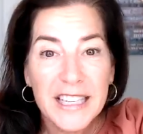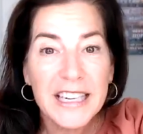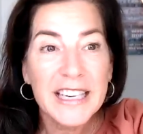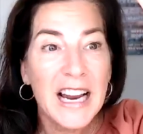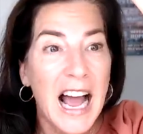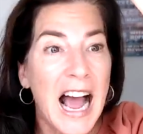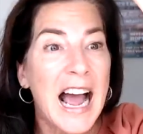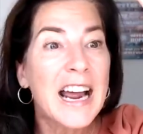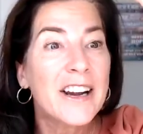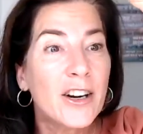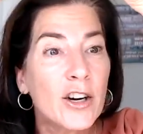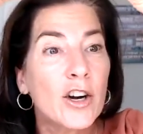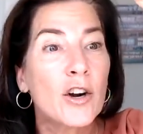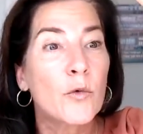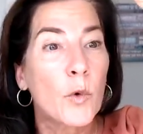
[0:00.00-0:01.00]

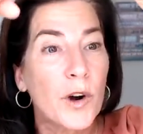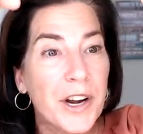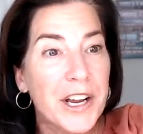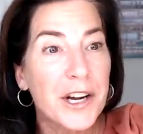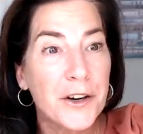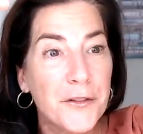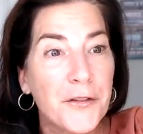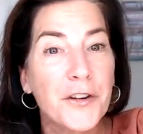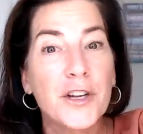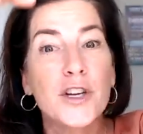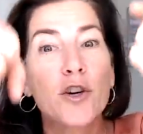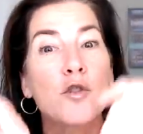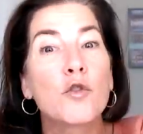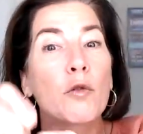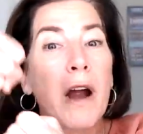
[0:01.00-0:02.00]
higher. We're here for you.
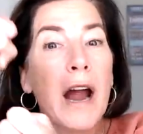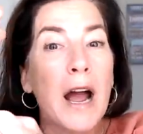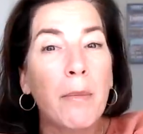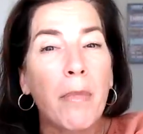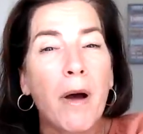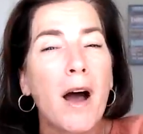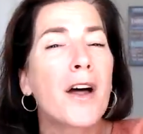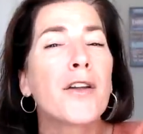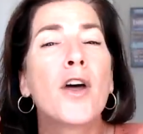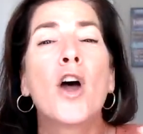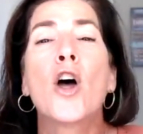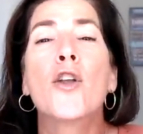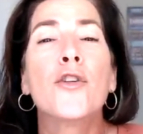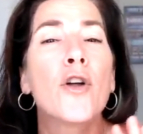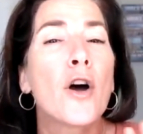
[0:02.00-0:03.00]
Grab on.
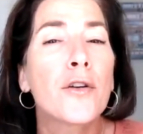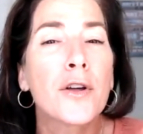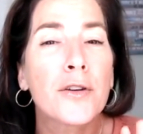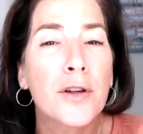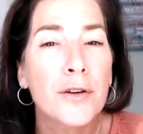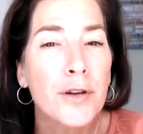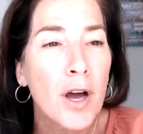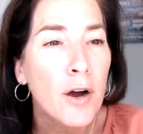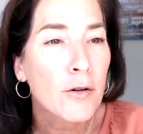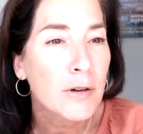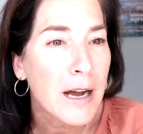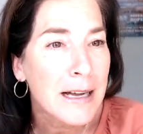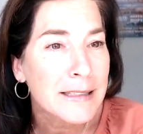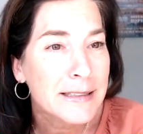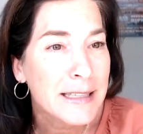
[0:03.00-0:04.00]
No,
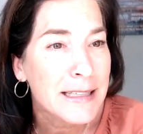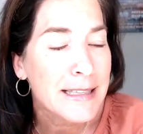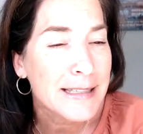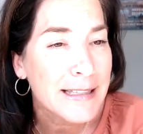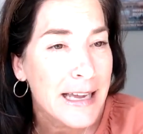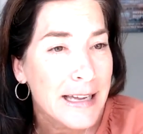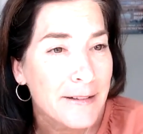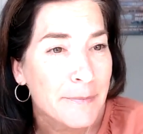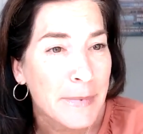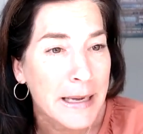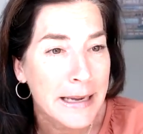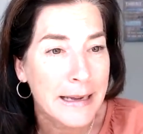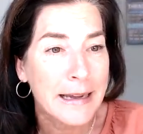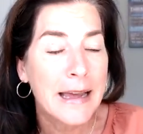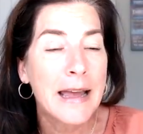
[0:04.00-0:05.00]
God's going to save me.